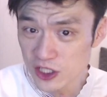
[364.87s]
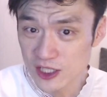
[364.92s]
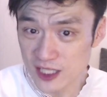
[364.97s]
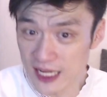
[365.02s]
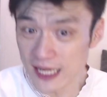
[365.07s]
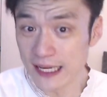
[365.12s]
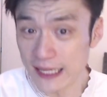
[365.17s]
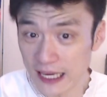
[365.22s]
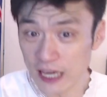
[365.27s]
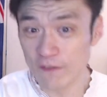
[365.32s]

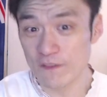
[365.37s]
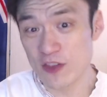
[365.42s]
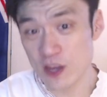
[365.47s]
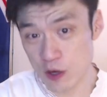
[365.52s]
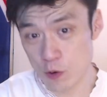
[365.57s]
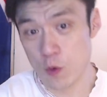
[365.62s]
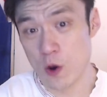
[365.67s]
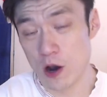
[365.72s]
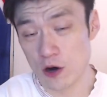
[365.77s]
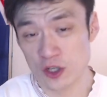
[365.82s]
did give the
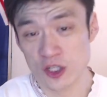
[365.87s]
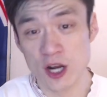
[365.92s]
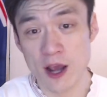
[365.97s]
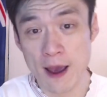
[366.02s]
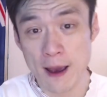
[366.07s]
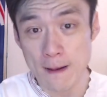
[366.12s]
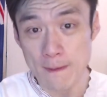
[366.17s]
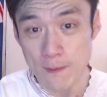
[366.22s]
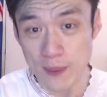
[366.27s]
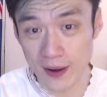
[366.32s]
Welsh
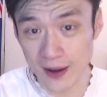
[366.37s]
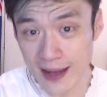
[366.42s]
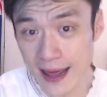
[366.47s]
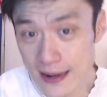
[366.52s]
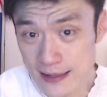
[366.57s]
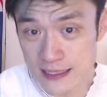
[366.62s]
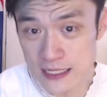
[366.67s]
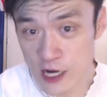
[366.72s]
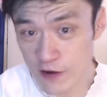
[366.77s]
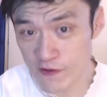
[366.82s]

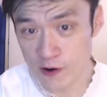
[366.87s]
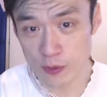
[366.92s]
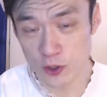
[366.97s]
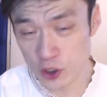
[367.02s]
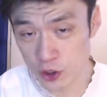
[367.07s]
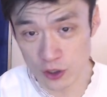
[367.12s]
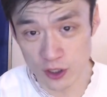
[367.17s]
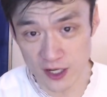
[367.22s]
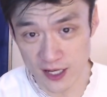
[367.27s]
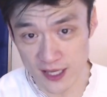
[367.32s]
plenty of
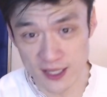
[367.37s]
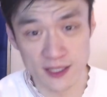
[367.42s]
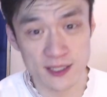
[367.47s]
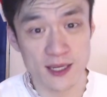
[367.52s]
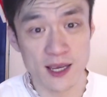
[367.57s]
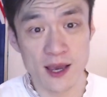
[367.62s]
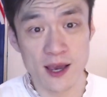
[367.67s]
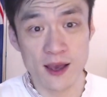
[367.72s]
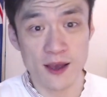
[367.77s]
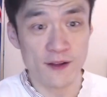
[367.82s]
opportunities
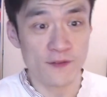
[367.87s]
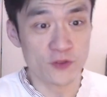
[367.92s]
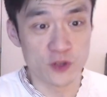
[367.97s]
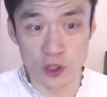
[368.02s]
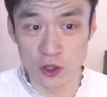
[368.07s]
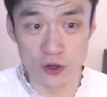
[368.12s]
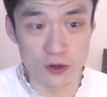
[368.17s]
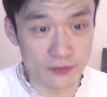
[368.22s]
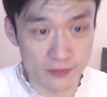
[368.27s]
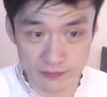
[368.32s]

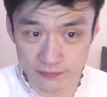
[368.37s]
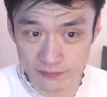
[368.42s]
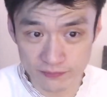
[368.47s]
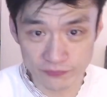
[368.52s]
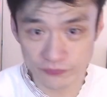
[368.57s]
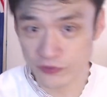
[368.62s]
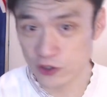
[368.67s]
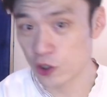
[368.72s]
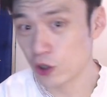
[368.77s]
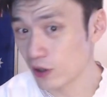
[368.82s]
to
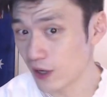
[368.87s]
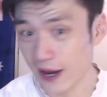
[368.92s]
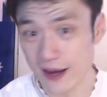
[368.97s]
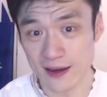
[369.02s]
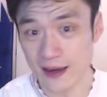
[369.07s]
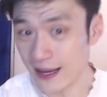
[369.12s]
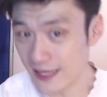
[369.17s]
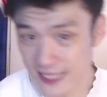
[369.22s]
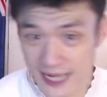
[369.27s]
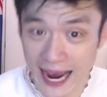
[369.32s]

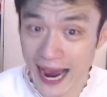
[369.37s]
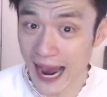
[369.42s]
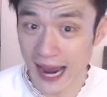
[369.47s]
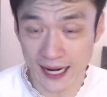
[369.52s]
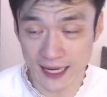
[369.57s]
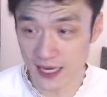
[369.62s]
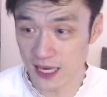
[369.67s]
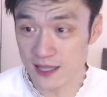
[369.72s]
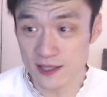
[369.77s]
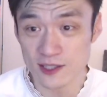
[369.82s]
like
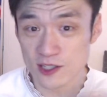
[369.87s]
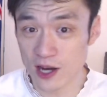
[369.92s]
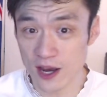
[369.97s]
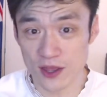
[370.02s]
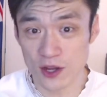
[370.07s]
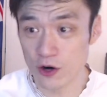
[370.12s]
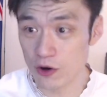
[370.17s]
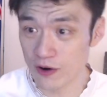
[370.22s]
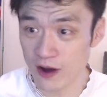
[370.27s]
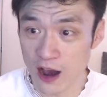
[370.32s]
attack inside
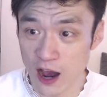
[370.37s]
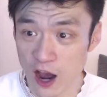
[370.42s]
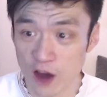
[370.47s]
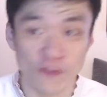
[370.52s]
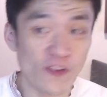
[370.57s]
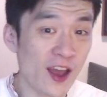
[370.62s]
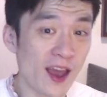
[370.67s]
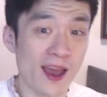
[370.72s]
their own half,